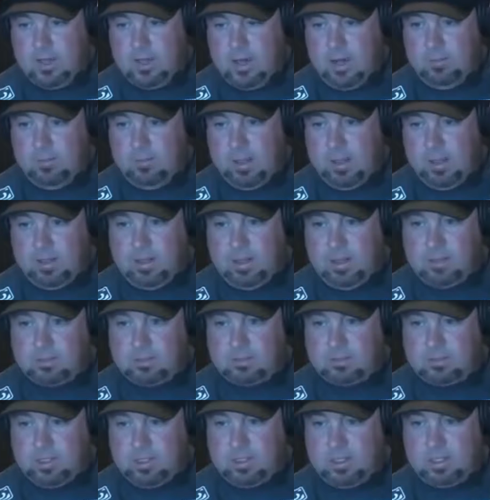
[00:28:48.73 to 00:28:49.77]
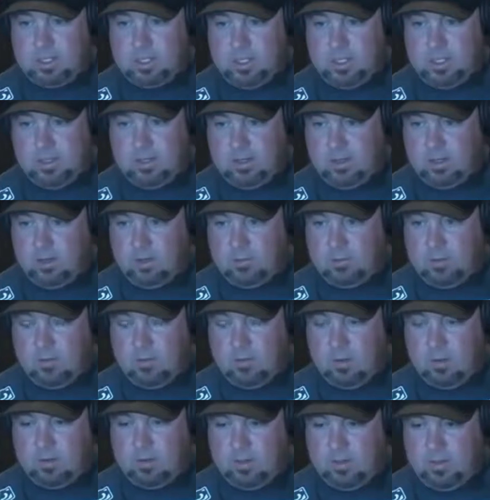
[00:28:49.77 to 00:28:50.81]
Um, they allowed some clinching a little bit
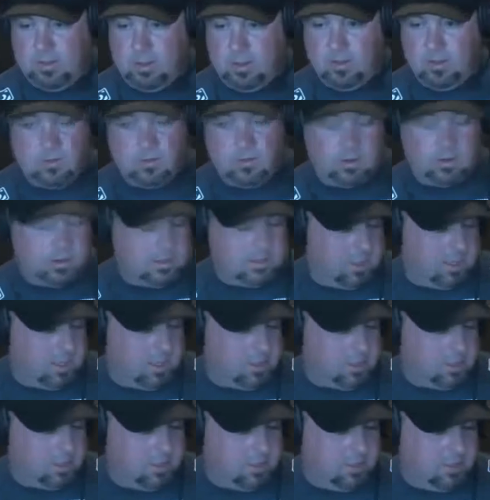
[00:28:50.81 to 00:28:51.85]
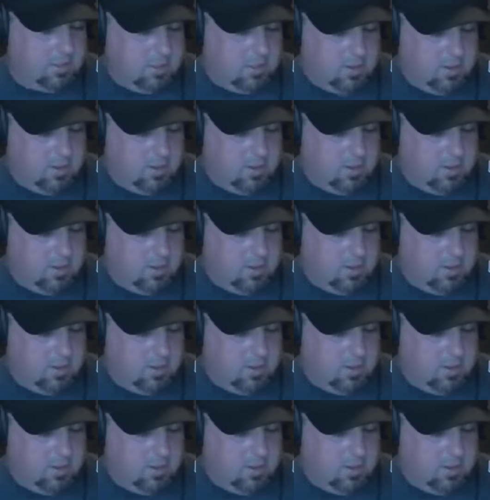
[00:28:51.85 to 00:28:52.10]
more than the other organization.